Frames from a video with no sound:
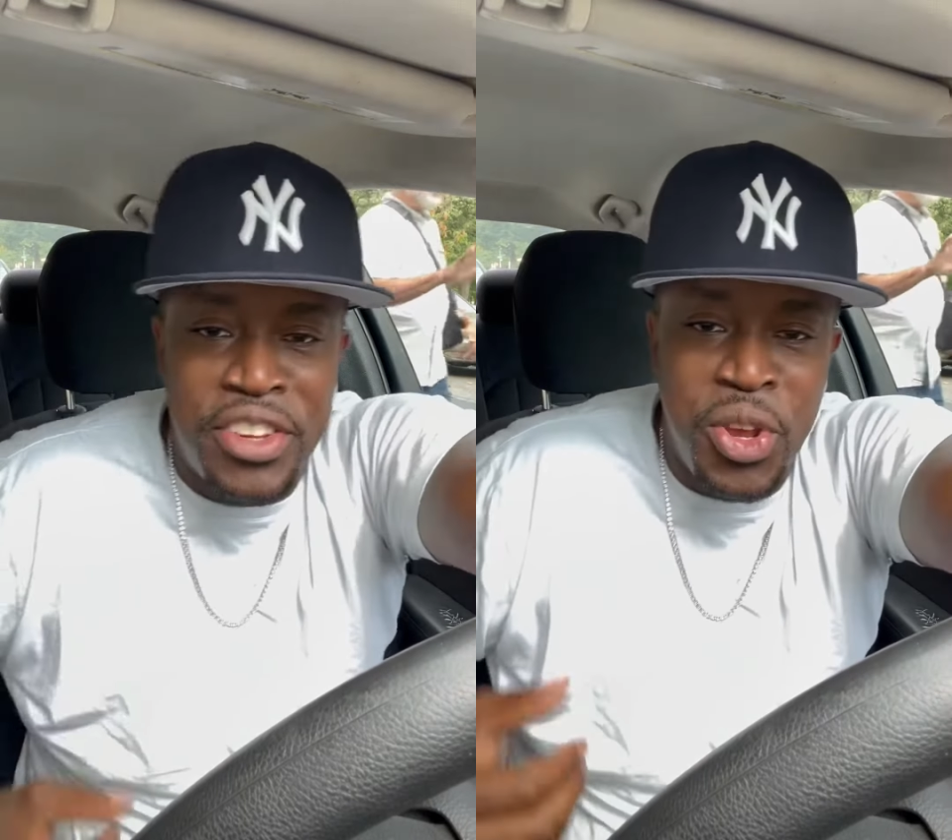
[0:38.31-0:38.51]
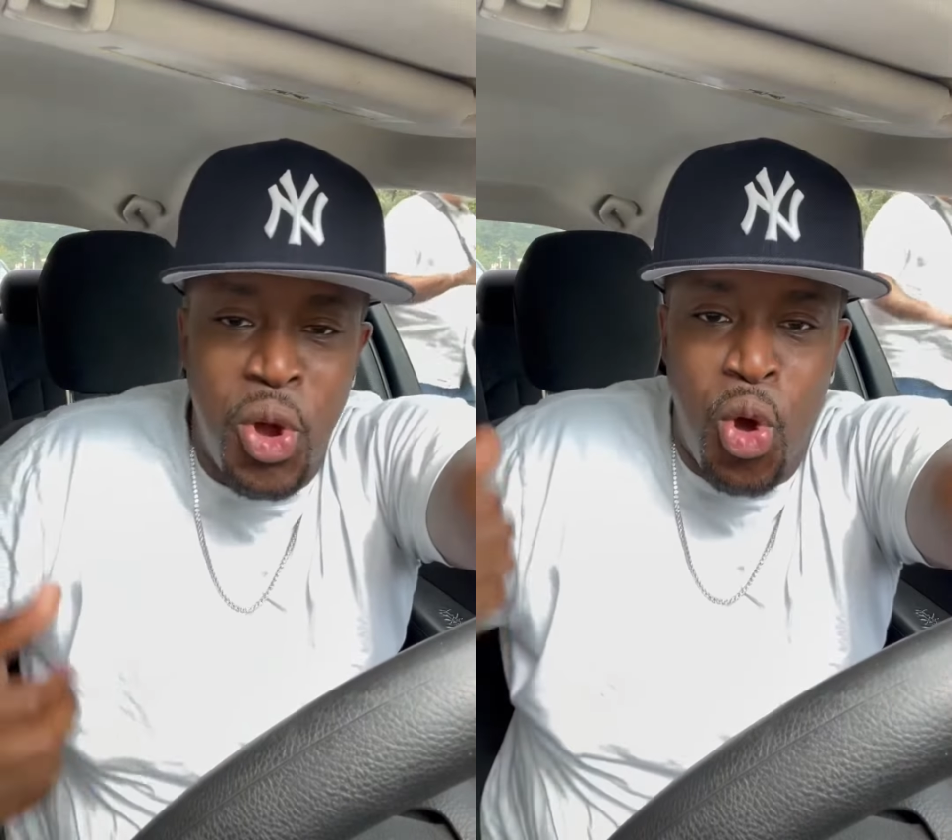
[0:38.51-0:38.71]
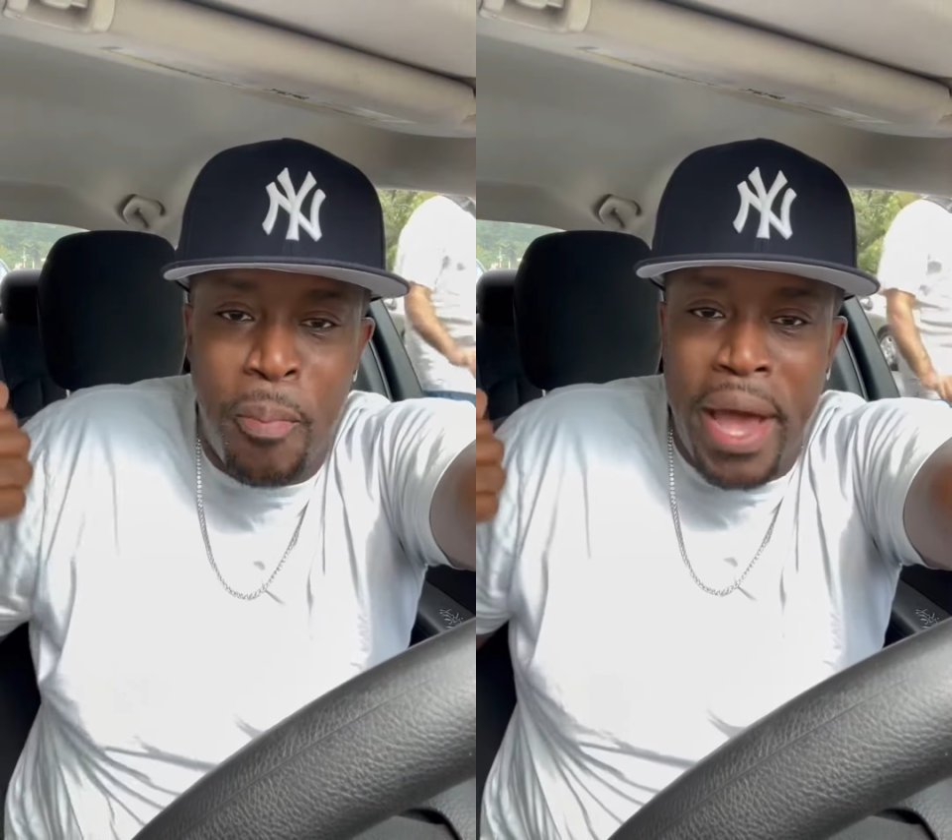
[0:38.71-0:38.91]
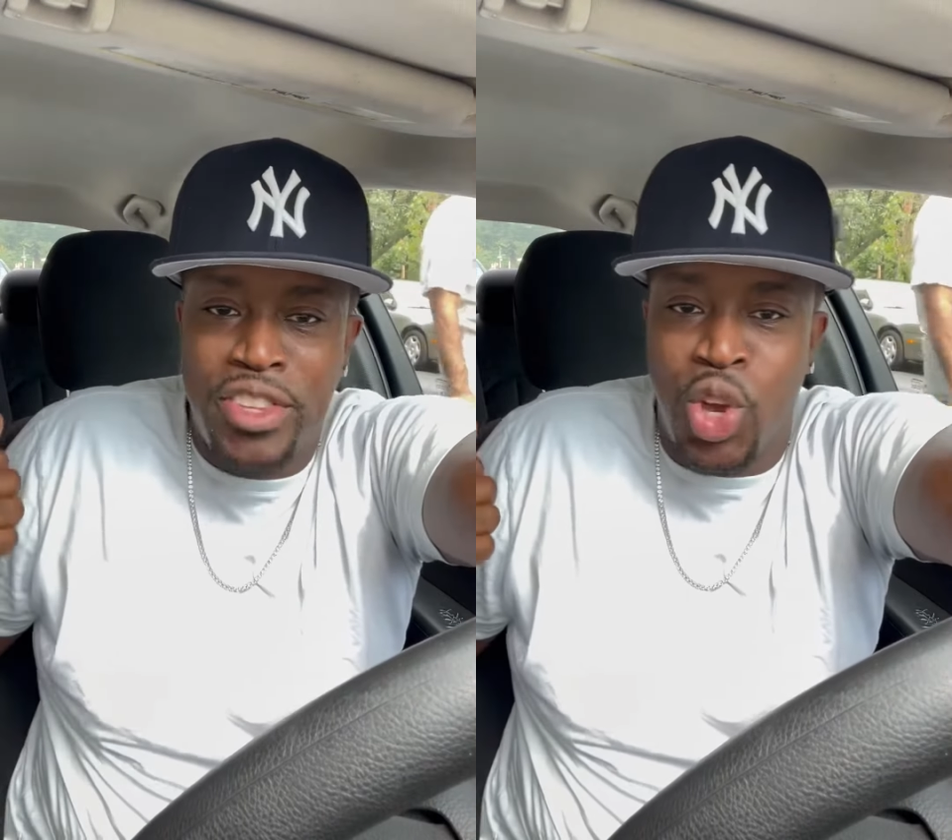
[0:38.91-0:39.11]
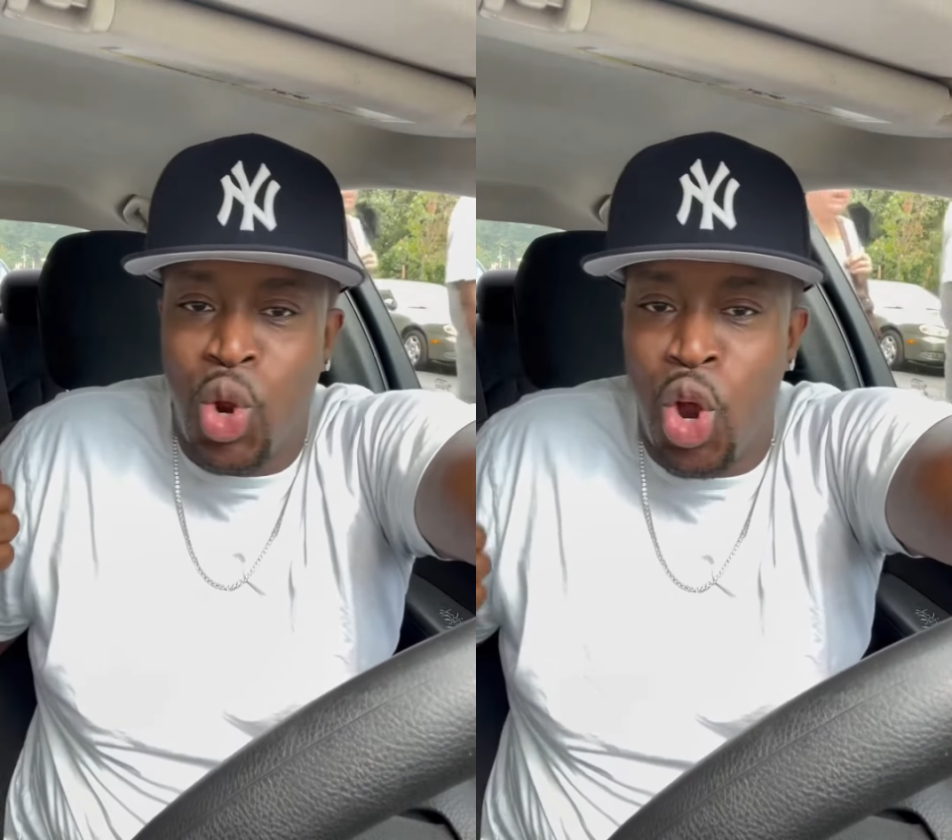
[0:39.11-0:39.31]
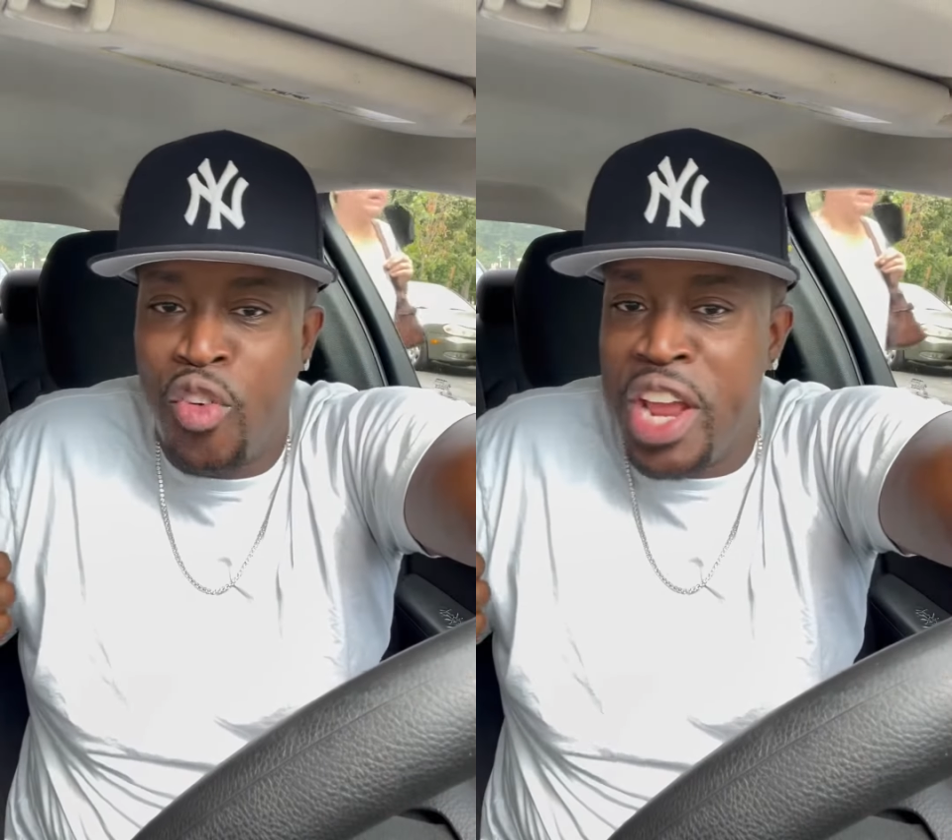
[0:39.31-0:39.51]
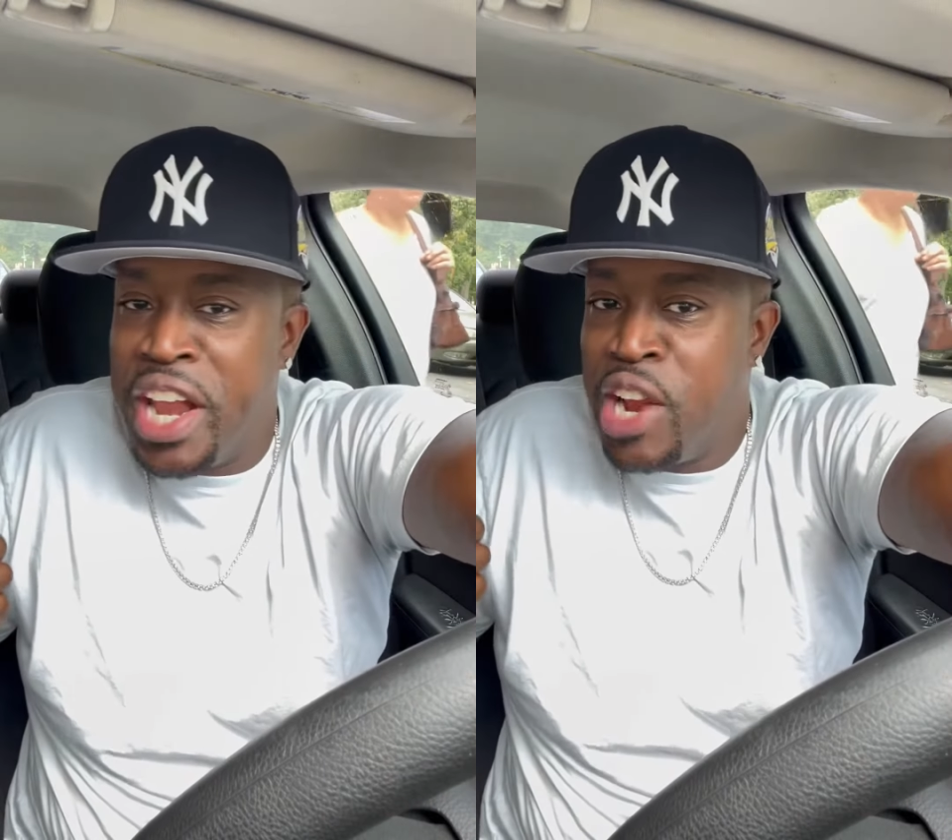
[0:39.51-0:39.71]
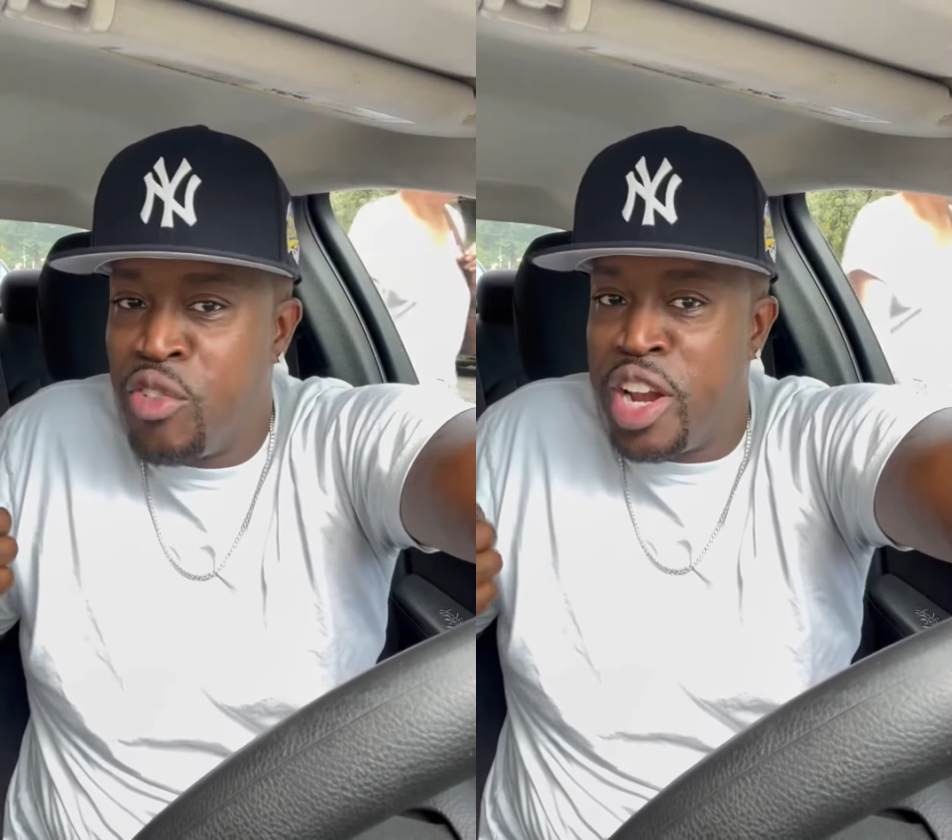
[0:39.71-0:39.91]
She gonna go back to Glory and
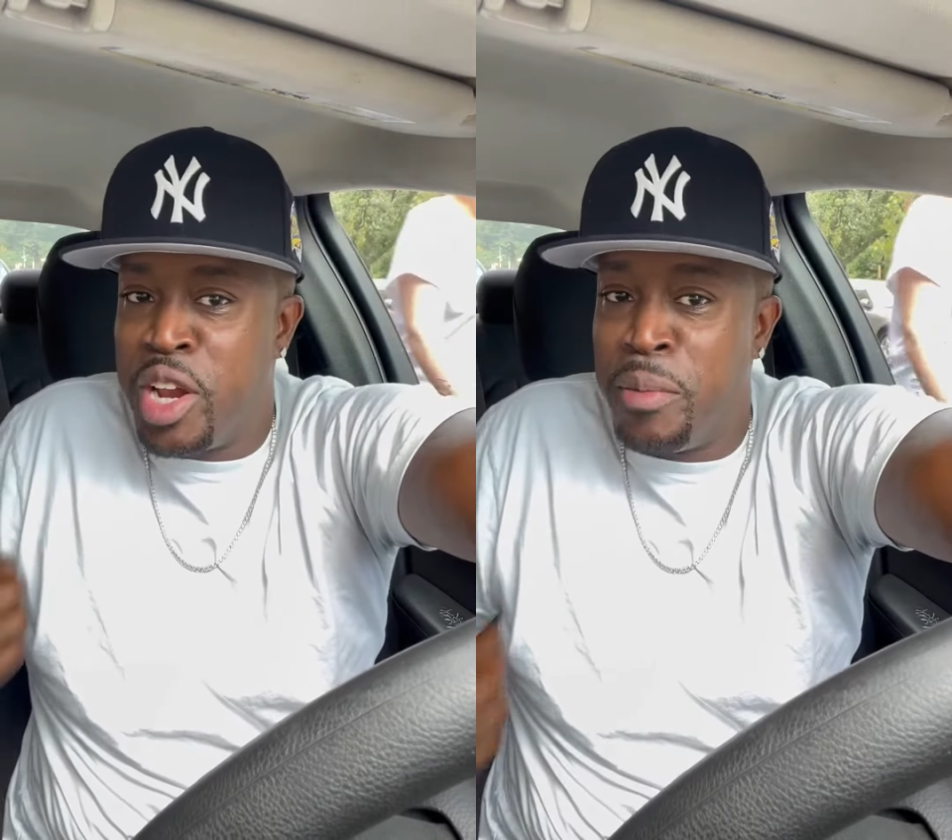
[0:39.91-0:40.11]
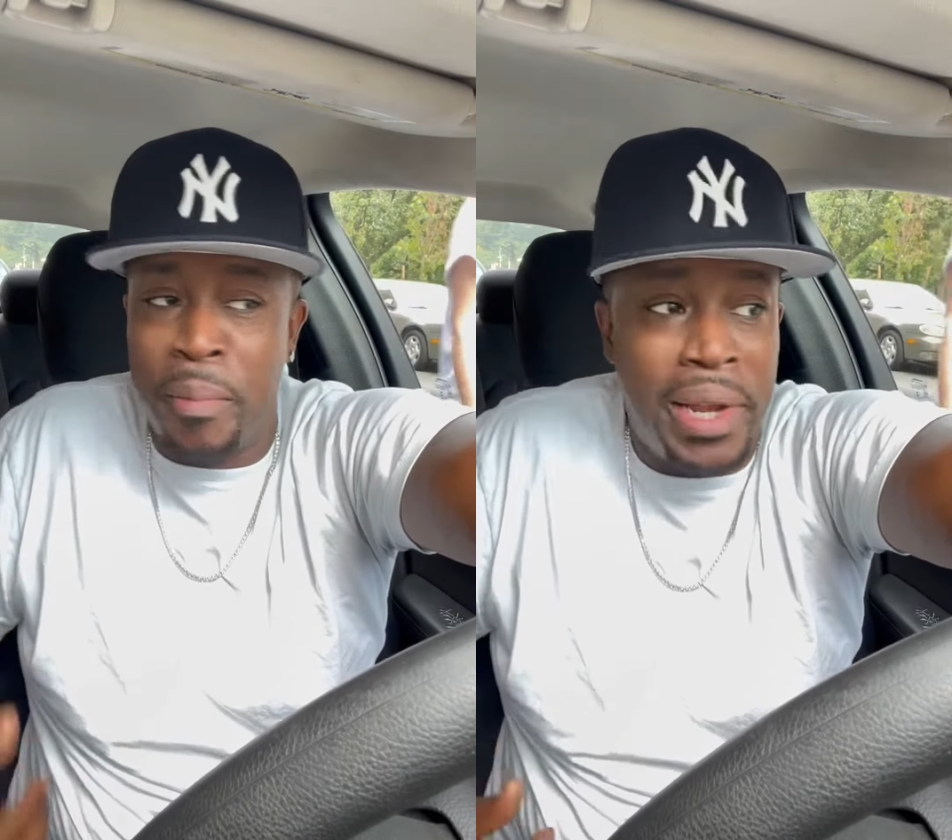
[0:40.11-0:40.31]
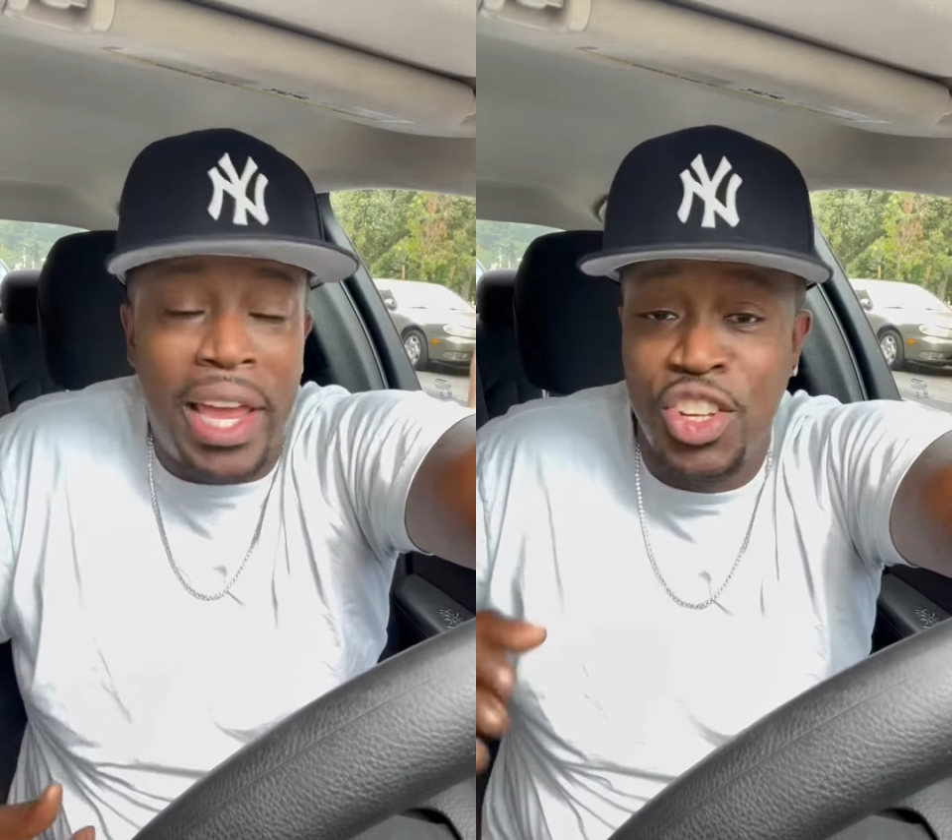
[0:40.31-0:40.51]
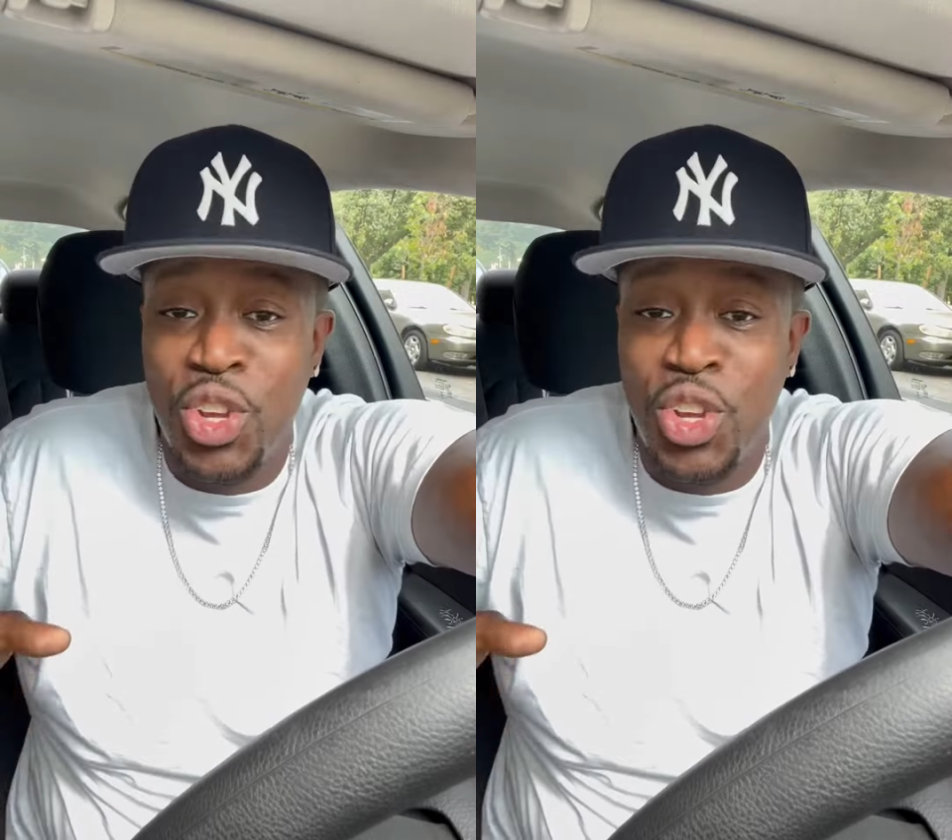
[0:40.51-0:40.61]
Ingrid and them and be like,